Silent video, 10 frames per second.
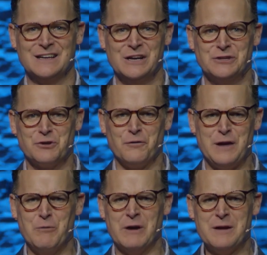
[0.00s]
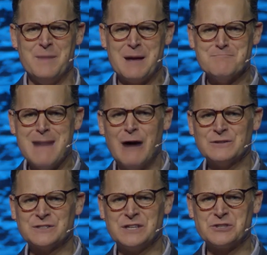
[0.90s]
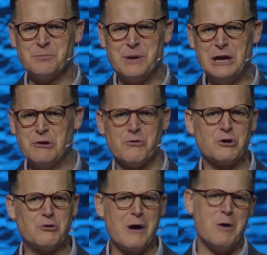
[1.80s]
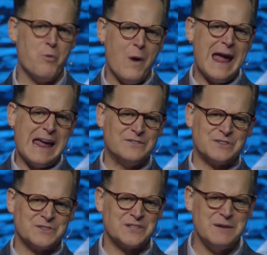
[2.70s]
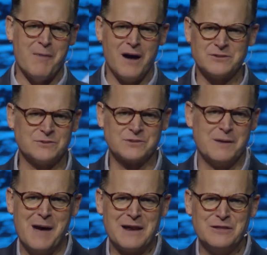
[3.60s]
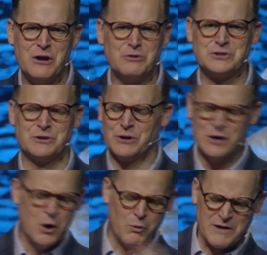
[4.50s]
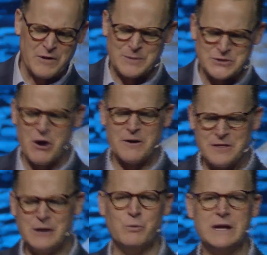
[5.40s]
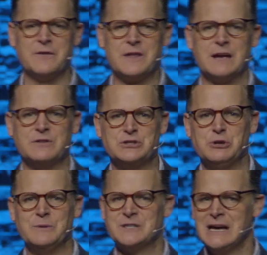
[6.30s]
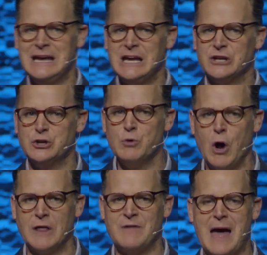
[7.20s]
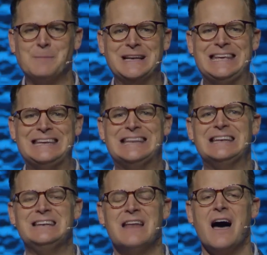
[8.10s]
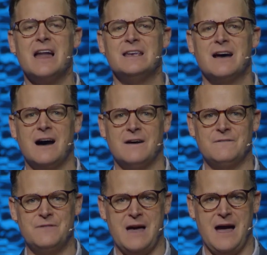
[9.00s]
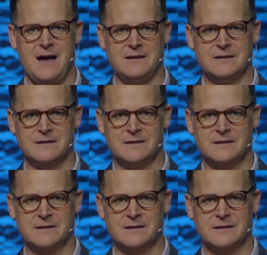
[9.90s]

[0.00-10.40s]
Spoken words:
So if he wanted to make mountains disappear or great waves and sea monsters come out of the ocean or whatever bizarre thing we could think of as humans, he could do all of that, but he did none of that.